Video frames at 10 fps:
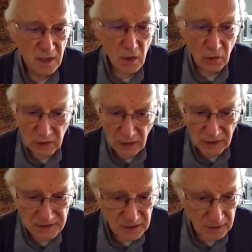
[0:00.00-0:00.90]
Okay,
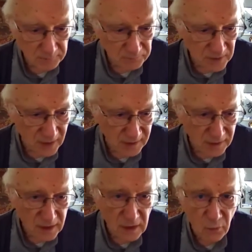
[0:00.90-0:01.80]
listen, I
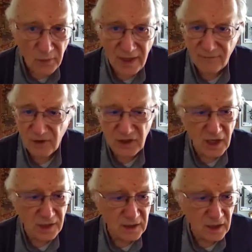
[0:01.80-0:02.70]
think we have
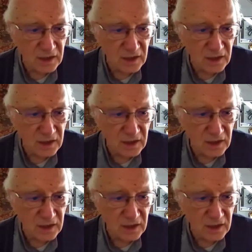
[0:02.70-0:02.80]
done